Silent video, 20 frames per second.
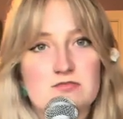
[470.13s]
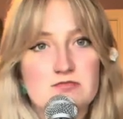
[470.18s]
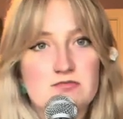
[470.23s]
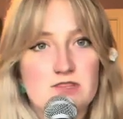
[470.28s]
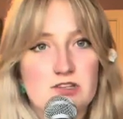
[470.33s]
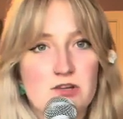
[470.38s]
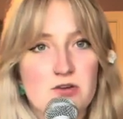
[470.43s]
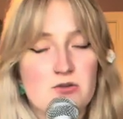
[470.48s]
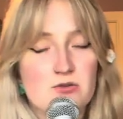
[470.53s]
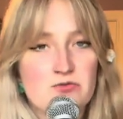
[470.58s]

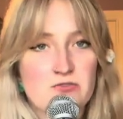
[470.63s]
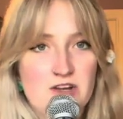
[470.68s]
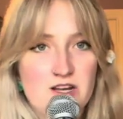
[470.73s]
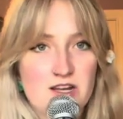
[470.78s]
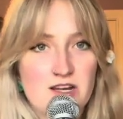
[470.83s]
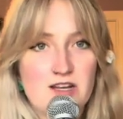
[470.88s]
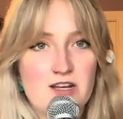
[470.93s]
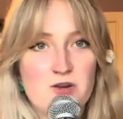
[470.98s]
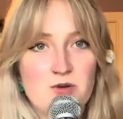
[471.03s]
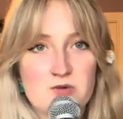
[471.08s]
you know,
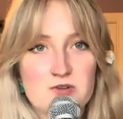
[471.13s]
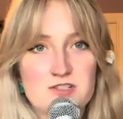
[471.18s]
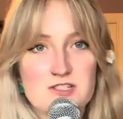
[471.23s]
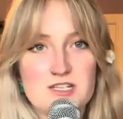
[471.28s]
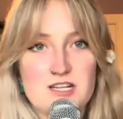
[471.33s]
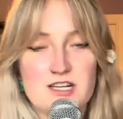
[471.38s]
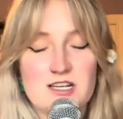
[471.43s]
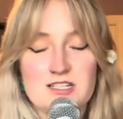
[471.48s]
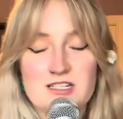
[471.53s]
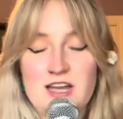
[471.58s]
feeling it,
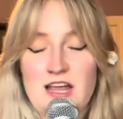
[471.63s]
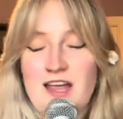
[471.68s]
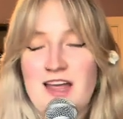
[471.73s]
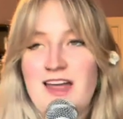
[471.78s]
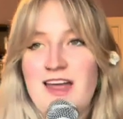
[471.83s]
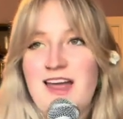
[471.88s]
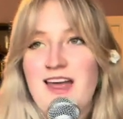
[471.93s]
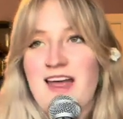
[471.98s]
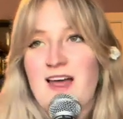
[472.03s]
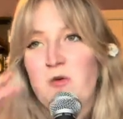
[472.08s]
noticing it.
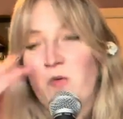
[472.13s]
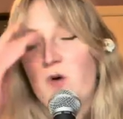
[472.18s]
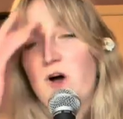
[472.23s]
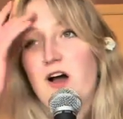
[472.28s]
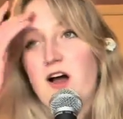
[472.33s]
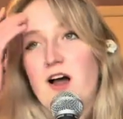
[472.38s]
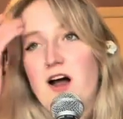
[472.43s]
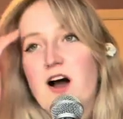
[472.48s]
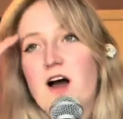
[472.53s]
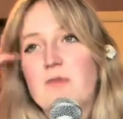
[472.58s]

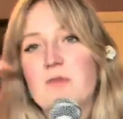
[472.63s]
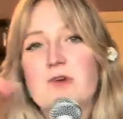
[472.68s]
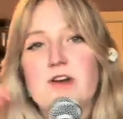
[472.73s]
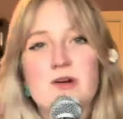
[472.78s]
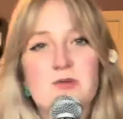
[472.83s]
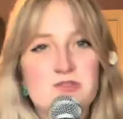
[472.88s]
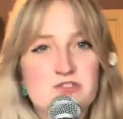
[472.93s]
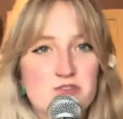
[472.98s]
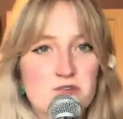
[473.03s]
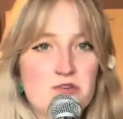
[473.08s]
Well, when I
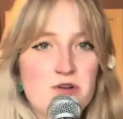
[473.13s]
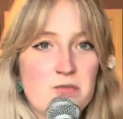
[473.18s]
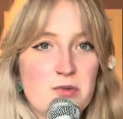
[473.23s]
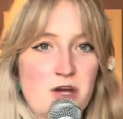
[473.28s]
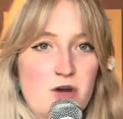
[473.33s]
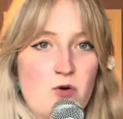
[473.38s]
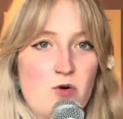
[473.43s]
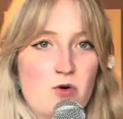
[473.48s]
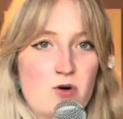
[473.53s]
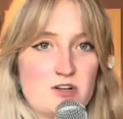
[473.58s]
was doing my
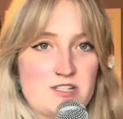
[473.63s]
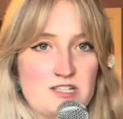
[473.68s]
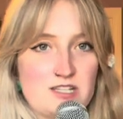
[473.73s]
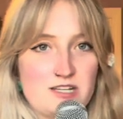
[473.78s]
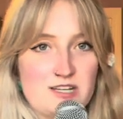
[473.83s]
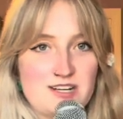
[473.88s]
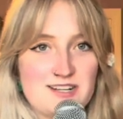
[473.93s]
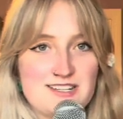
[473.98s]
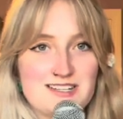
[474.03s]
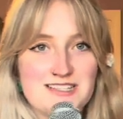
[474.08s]
course
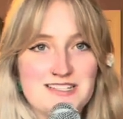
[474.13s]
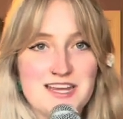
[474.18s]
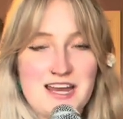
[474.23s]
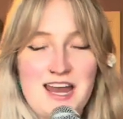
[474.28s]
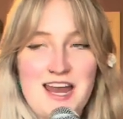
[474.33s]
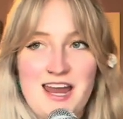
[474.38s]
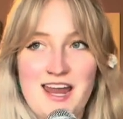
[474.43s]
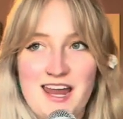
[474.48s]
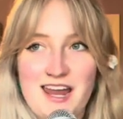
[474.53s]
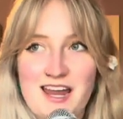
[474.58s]
in here
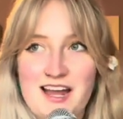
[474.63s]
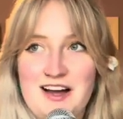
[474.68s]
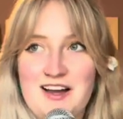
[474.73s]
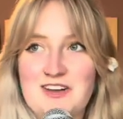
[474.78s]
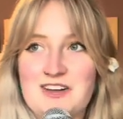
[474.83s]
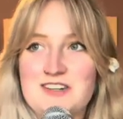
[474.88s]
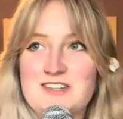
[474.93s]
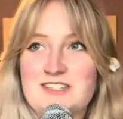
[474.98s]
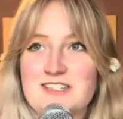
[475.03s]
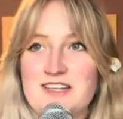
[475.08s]
today, I
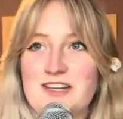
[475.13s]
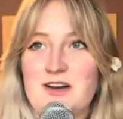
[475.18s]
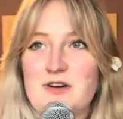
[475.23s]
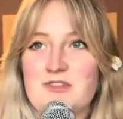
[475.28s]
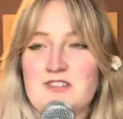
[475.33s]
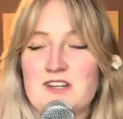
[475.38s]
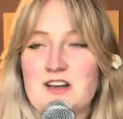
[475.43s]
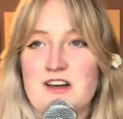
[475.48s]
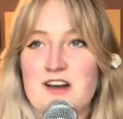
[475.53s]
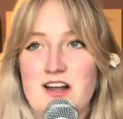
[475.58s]
could see
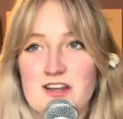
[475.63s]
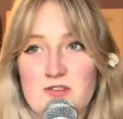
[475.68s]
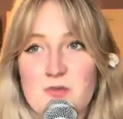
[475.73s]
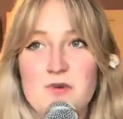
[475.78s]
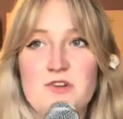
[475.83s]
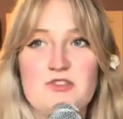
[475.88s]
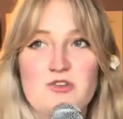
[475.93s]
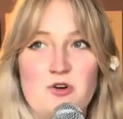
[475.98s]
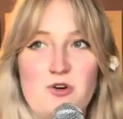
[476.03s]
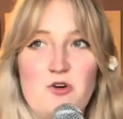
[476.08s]
outside. I had the
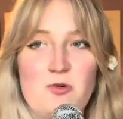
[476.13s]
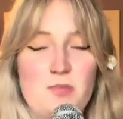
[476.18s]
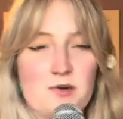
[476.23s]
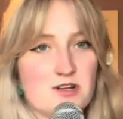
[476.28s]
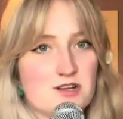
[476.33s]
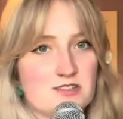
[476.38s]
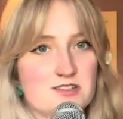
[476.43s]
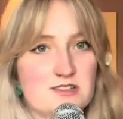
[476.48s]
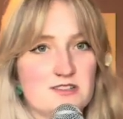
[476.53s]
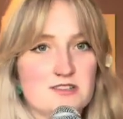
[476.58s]
window
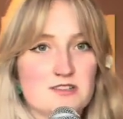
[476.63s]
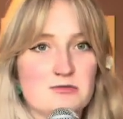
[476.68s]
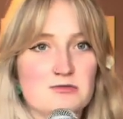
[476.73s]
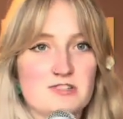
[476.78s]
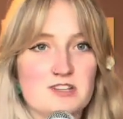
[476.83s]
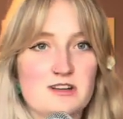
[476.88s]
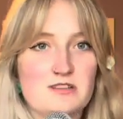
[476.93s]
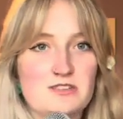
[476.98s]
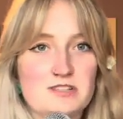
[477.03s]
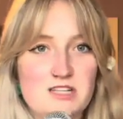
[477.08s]
open because it
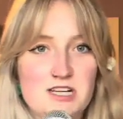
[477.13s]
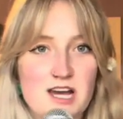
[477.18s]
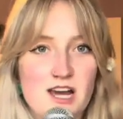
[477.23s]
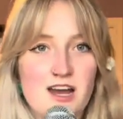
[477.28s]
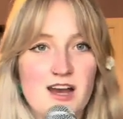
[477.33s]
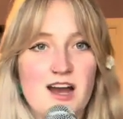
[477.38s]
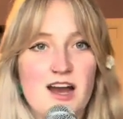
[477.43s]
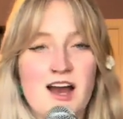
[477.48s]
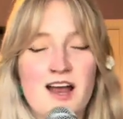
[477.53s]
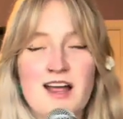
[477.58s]
was a lovely day
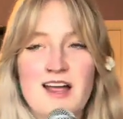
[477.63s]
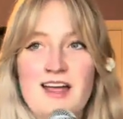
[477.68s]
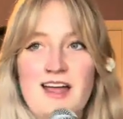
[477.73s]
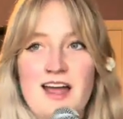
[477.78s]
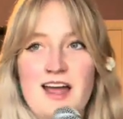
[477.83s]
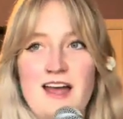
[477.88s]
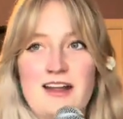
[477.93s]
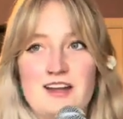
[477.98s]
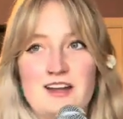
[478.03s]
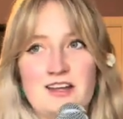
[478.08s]
here,
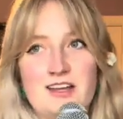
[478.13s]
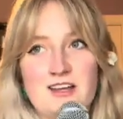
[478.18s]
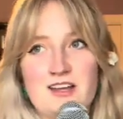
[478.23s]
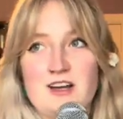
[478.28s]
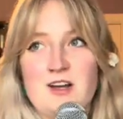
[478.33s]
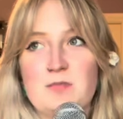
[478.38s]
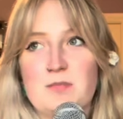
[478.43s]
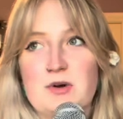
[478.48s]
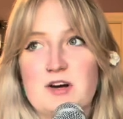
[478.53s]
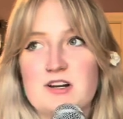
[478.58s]
and I could
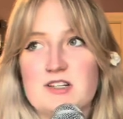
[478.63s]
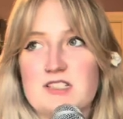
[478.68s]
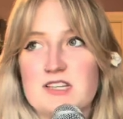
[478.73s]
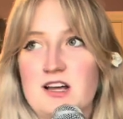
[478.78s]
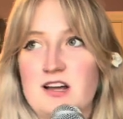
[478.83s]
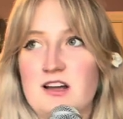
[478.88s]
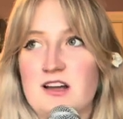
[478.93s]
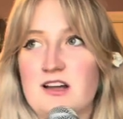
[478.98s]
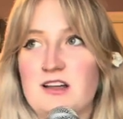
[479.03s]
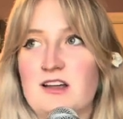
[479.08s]
hear
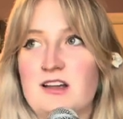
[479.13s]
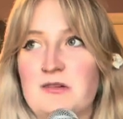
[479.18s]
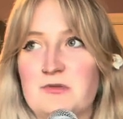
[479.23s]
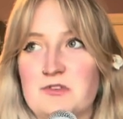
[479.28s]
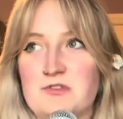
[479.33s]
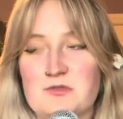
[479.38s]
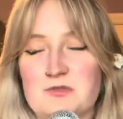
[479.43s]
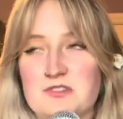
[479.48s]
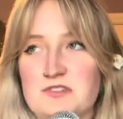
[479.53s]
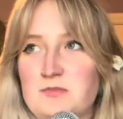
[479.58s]
birdsong,
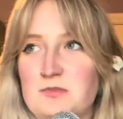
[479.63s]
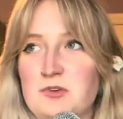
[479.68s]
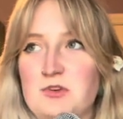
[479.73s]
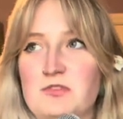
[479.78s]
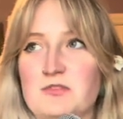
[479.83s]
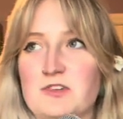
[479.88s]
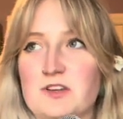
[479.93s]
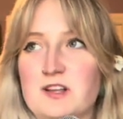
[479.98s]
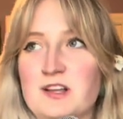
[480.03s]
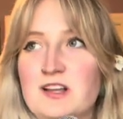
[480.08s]
which was
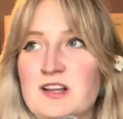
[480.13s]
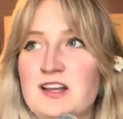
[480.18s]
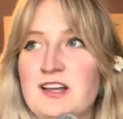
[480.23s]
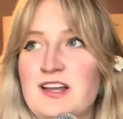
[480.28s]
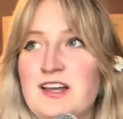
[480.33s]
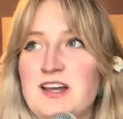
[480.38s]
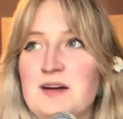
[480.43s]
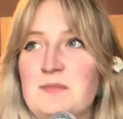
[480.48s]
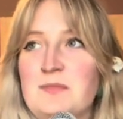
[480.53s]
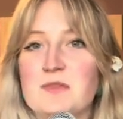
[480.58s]
beautiful.
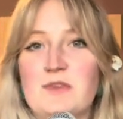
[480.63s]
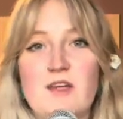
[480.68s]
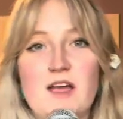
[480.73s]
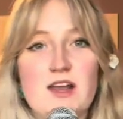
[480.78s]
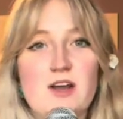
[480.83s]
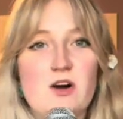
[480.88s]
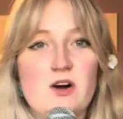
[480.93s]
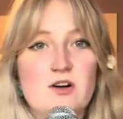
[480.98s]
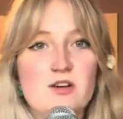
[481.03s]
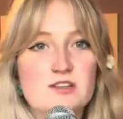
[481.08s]
But
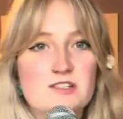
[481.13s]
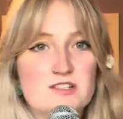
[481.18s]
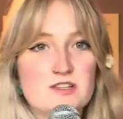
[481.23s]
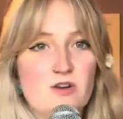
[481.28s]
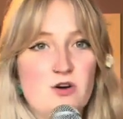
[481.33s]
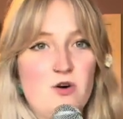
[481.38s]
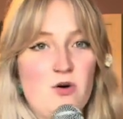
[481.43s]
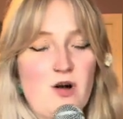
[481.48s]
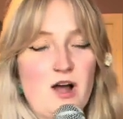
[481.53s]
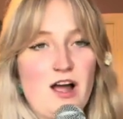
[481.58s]
then
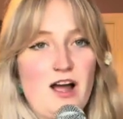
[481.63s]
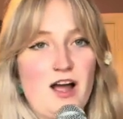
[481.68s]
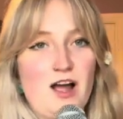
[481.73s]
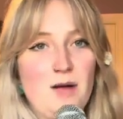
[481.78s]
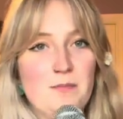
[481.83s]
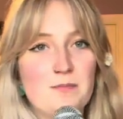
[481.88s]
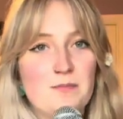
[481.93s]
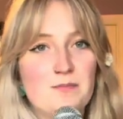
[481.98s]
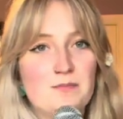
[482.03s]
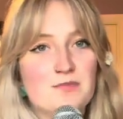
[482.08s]
also,
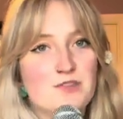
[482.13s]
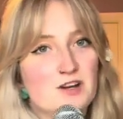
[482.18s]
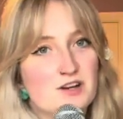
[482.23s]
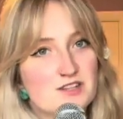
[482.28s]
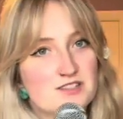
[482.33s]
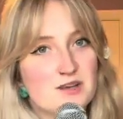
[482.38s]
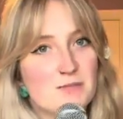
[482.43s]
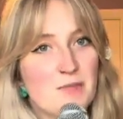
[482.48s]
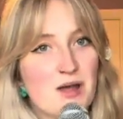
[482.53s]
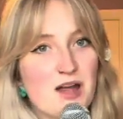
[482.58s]

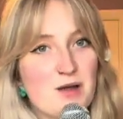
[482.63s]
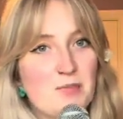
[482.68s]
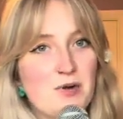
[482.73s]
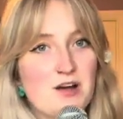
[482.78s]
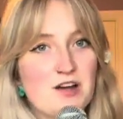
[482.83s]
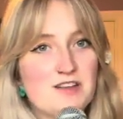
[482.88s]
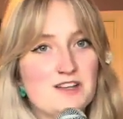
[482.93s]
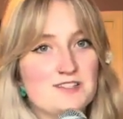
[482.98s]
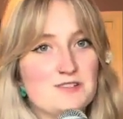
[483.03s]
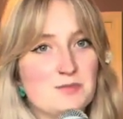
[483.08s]
there's a
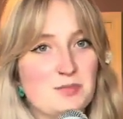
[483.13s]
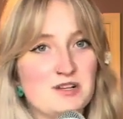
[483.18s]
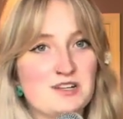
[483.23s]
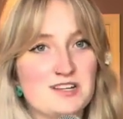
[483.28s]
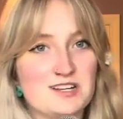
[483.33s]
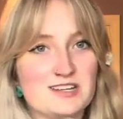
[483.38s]
magpie that's building